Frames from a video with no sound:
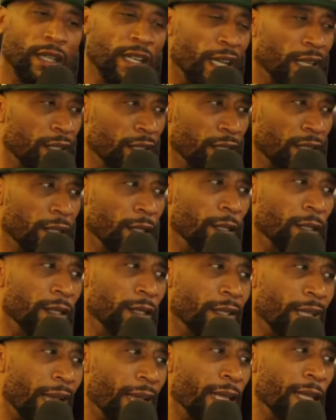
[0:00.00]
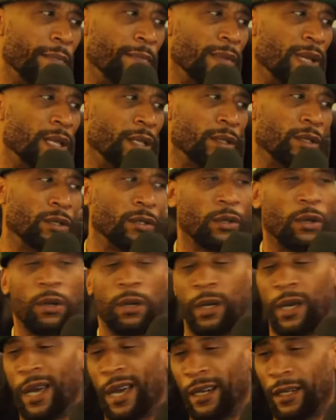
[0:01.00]
catch sealed indictments,
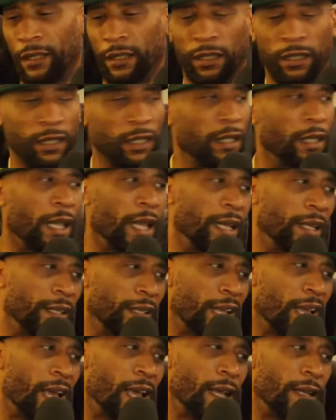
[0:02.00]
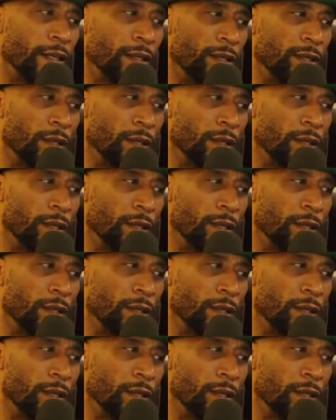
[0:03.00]
all kind of shit like that.